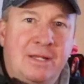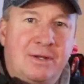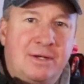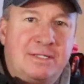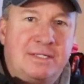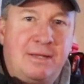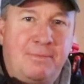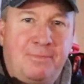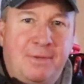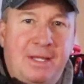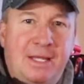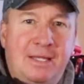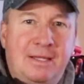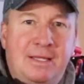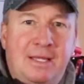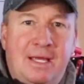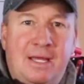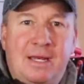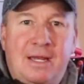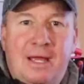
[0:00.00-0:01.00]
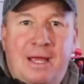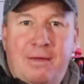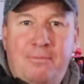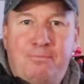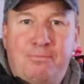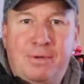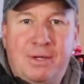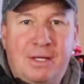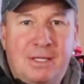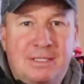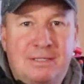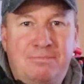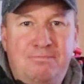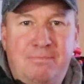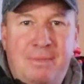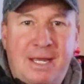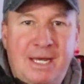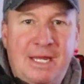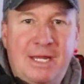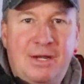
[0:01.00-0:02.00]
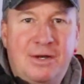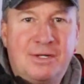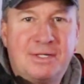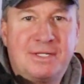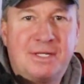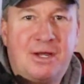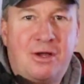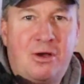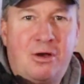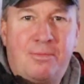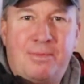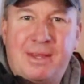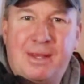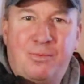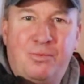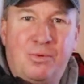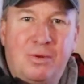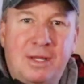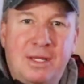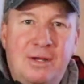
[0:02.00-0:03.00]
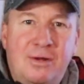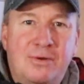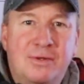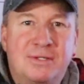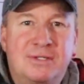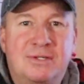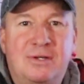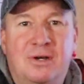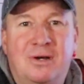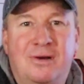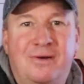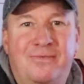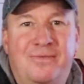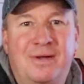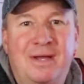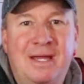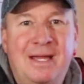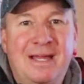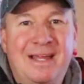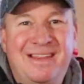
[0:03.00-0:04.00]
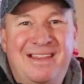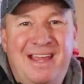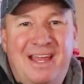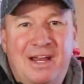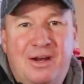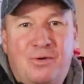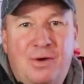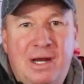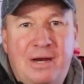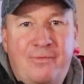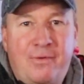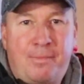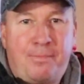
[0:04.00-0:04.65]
They're something that I built many years ago, but they really don't serve that great of a